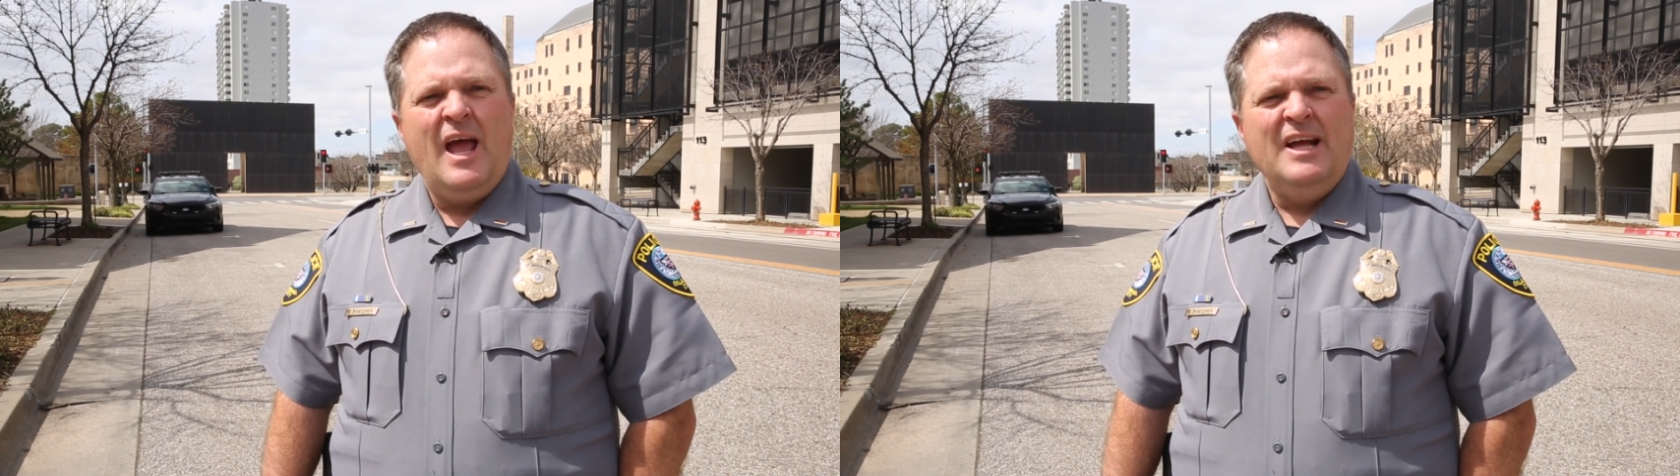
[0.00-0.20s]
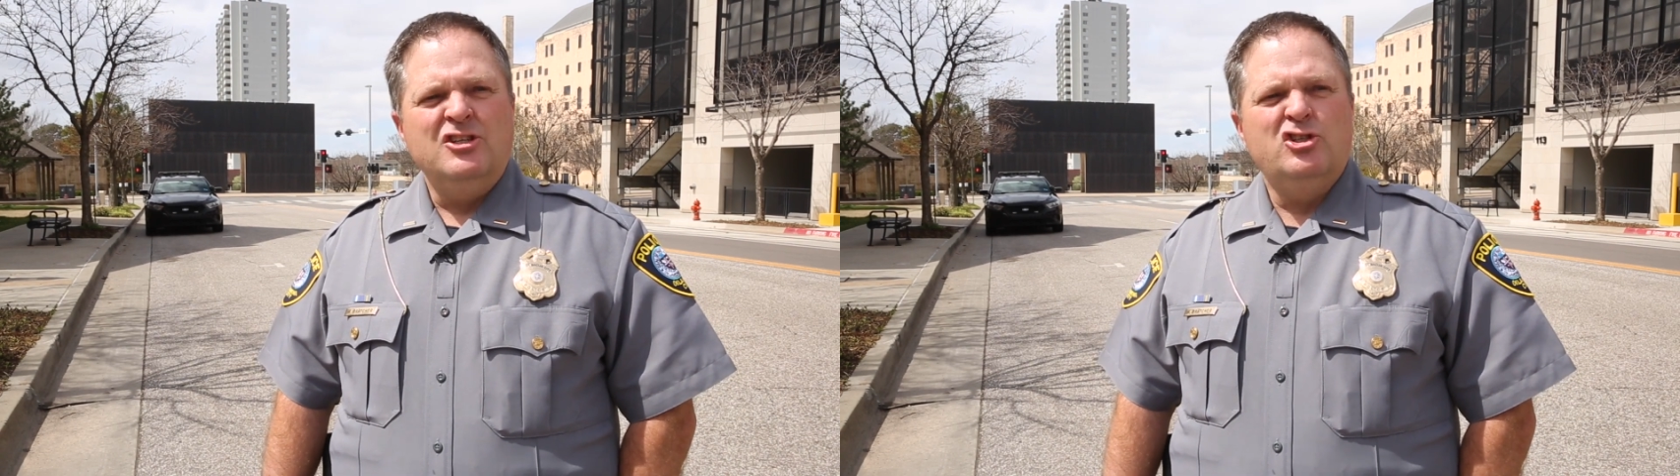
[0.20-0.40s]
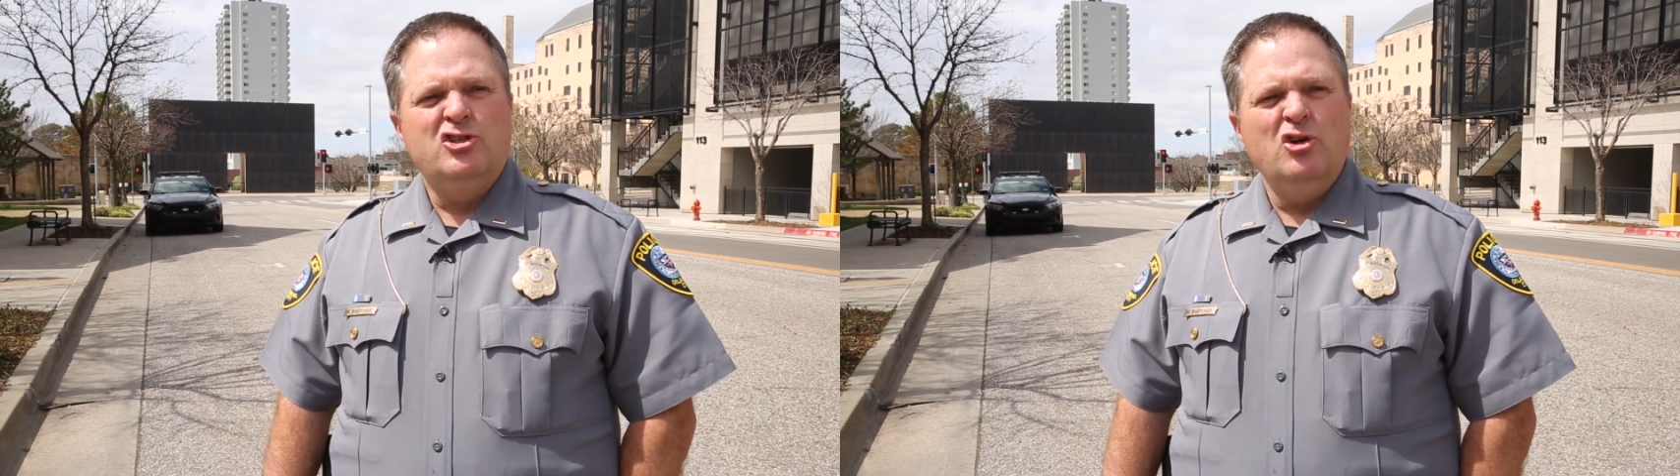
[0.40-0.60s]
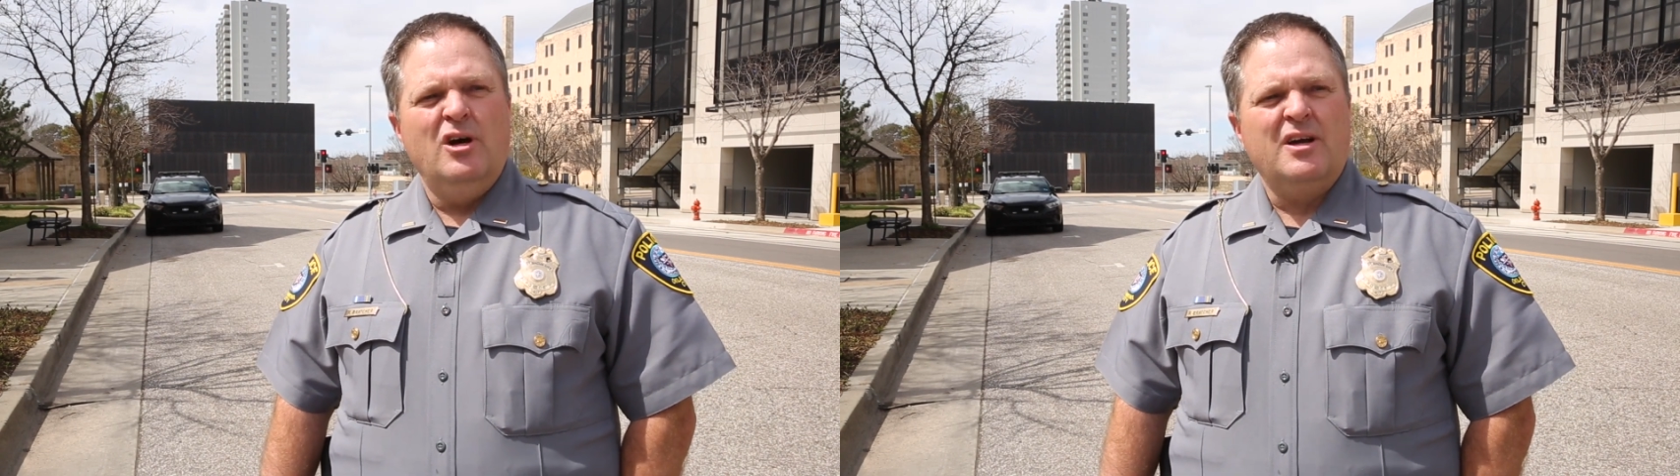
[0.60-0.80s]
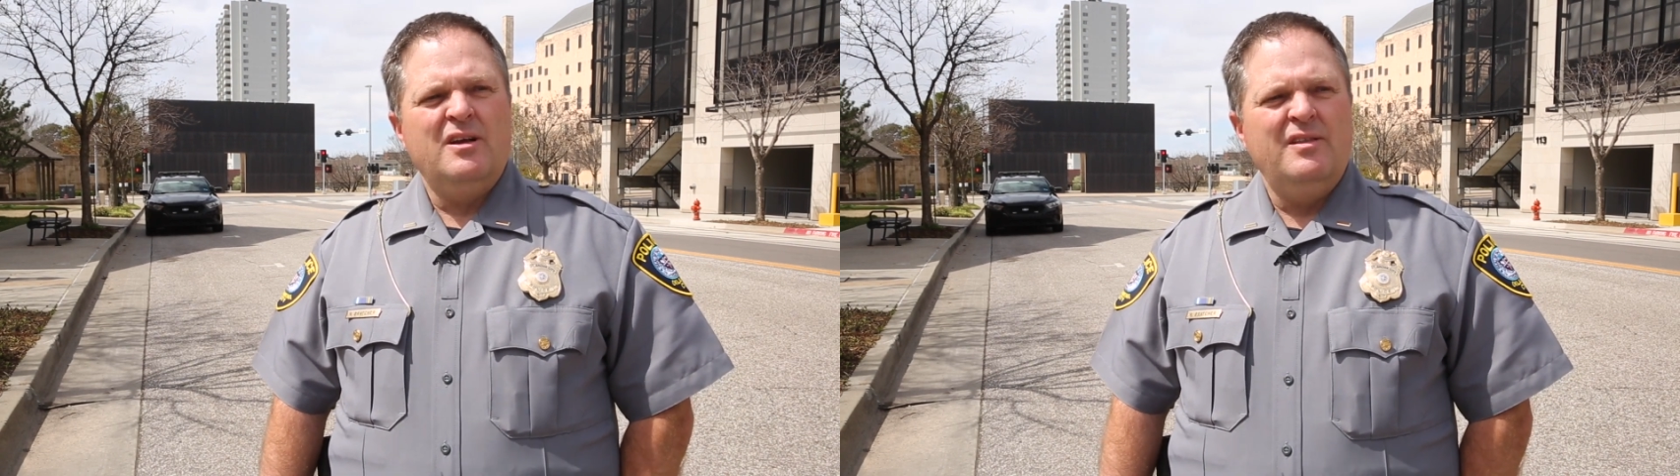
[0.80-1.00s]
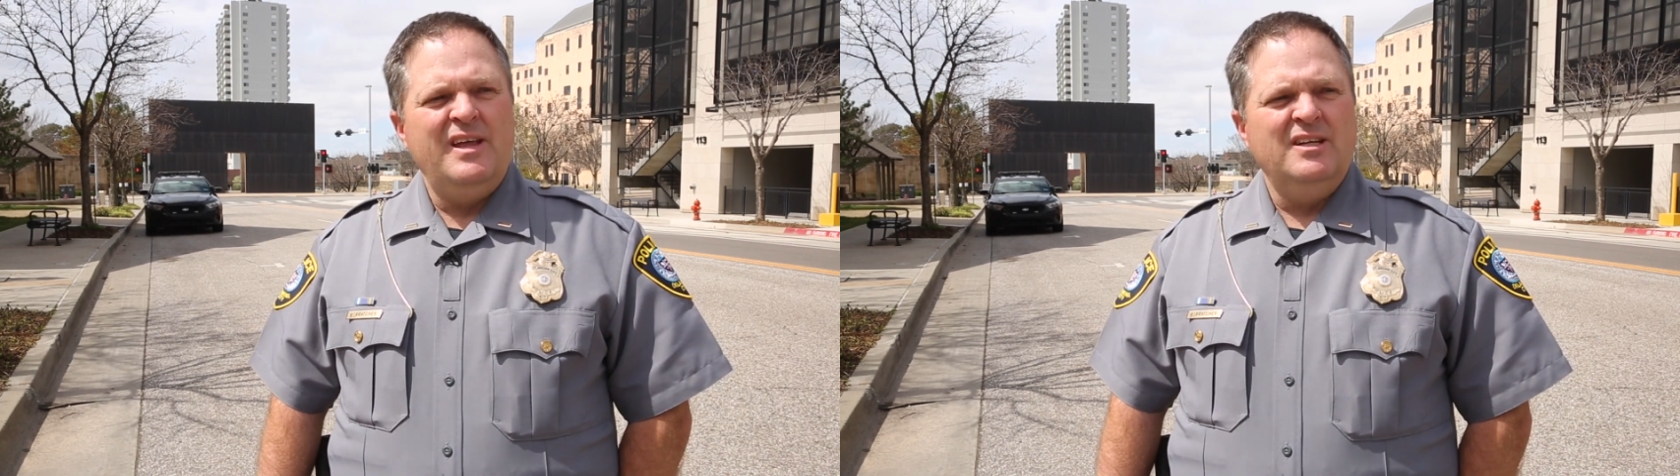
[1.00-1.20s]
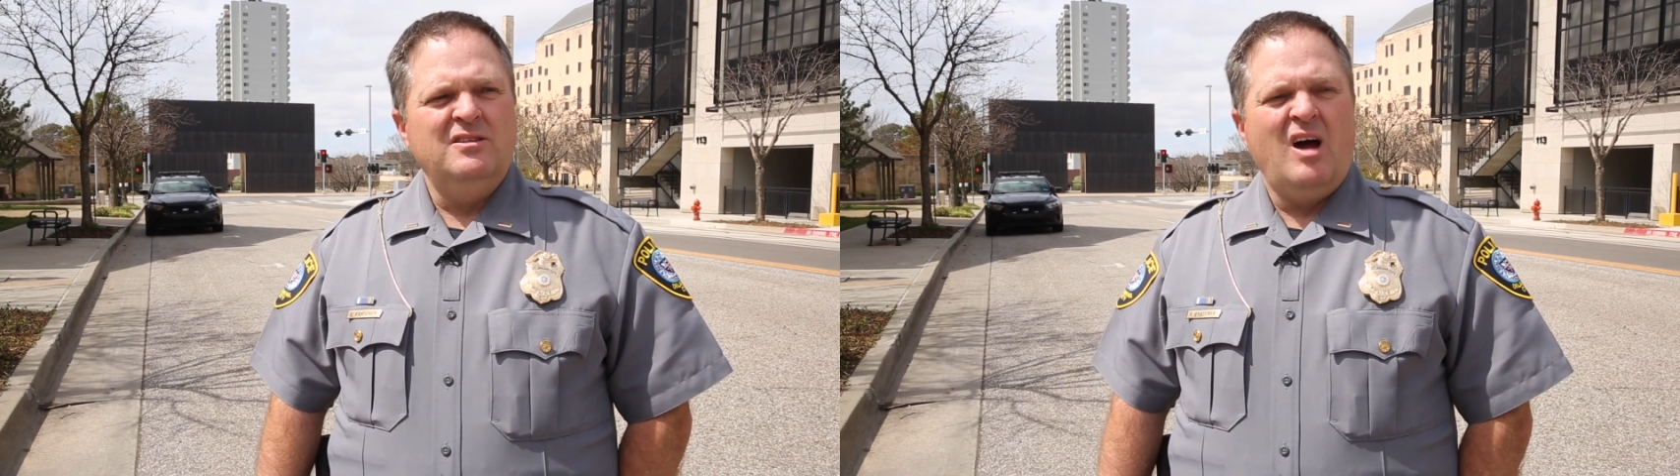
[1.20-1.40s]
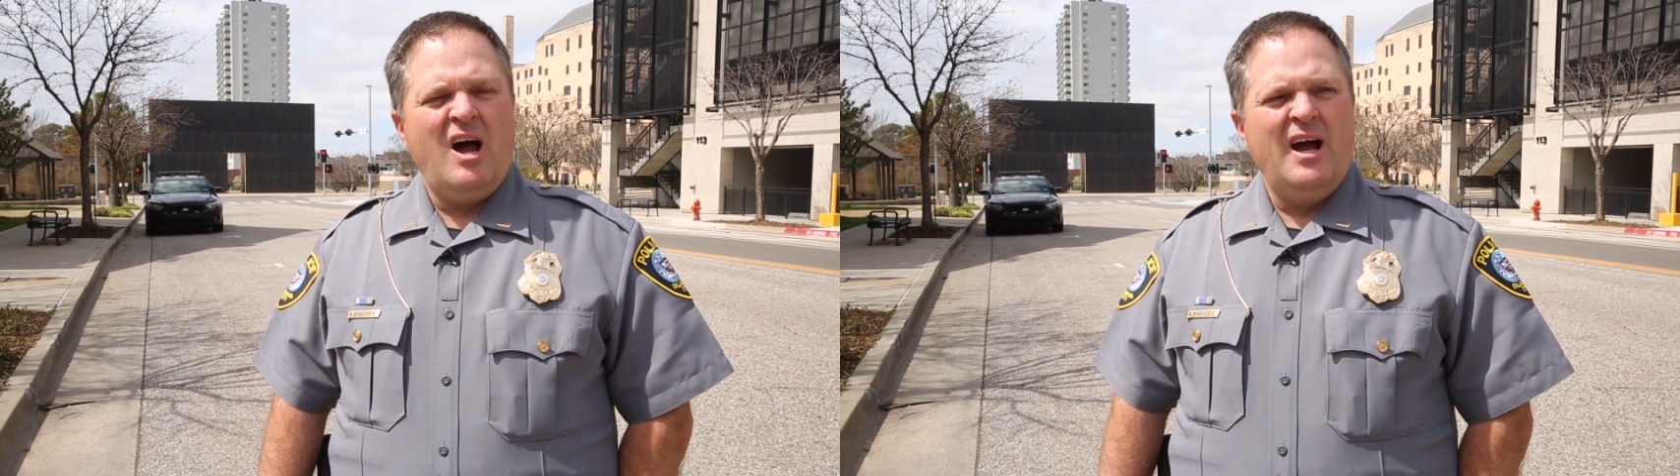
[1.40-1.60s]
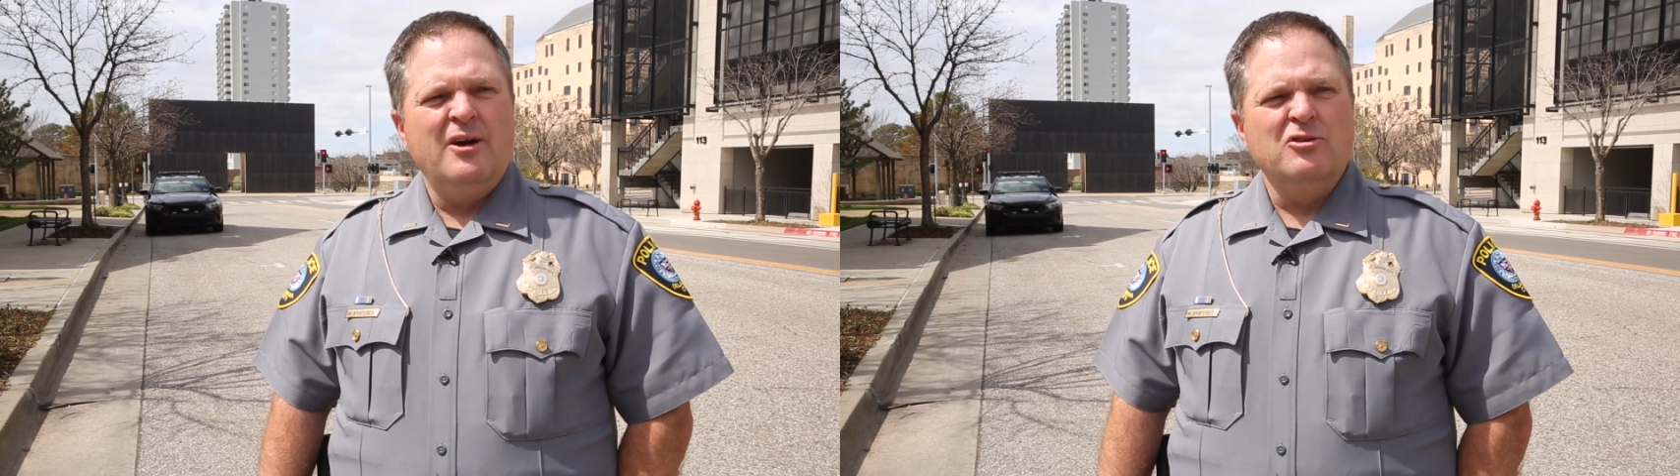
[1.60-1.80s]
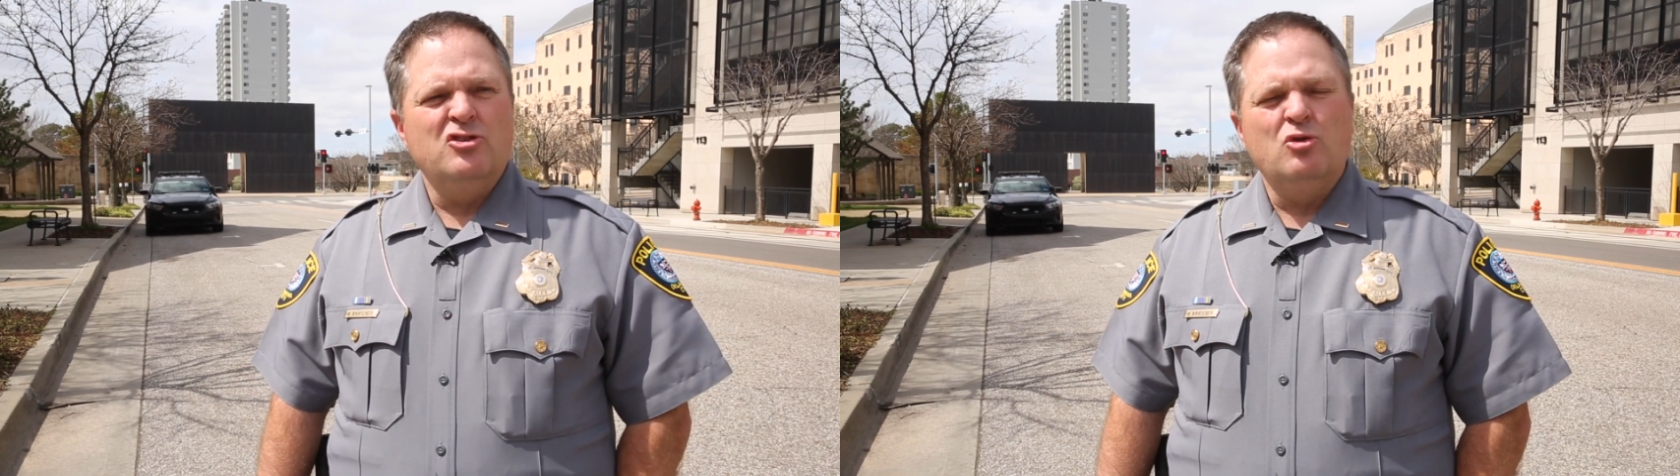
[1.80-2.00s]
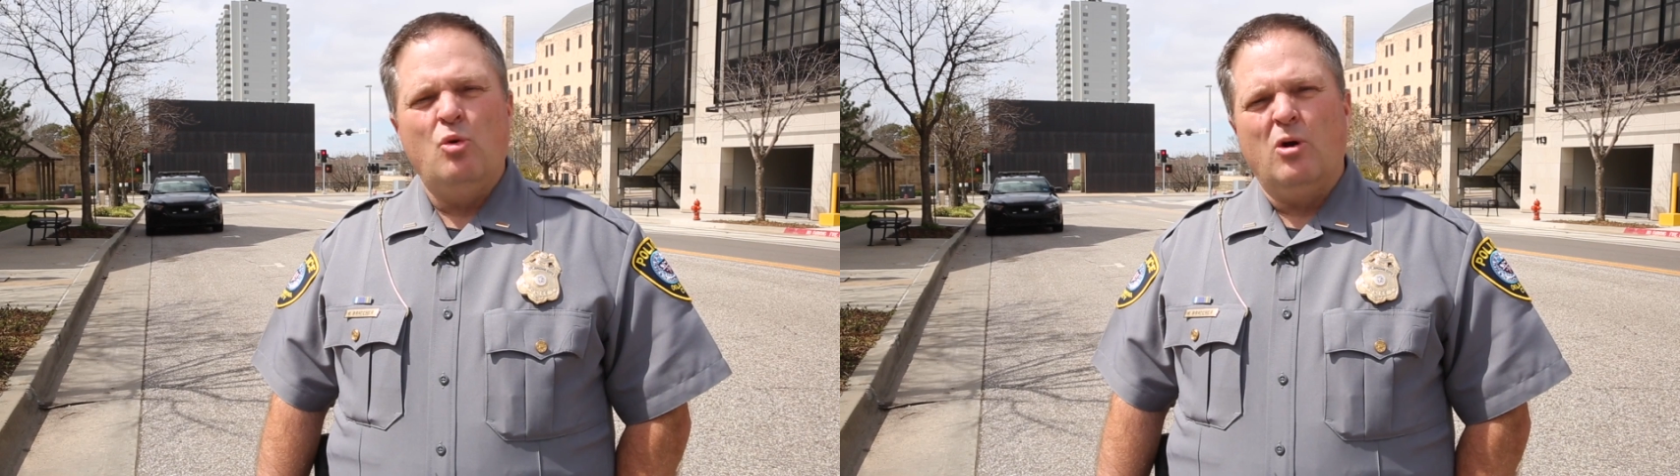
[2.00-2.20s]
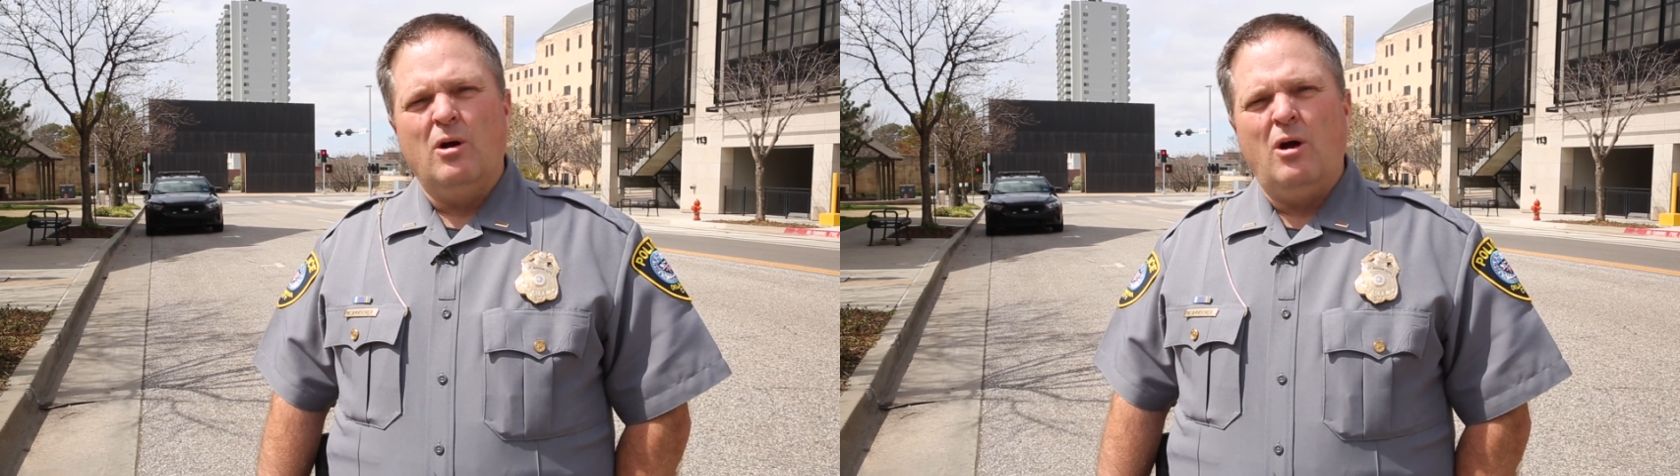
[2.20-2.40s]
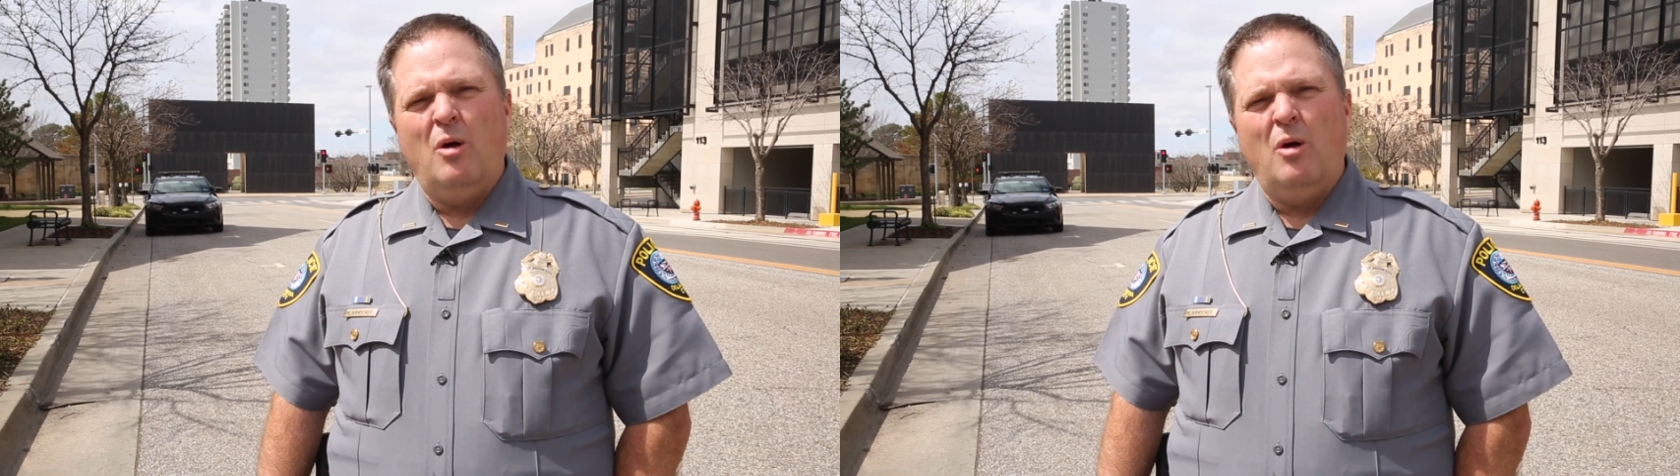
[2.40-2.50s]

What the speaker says: and shook the entire store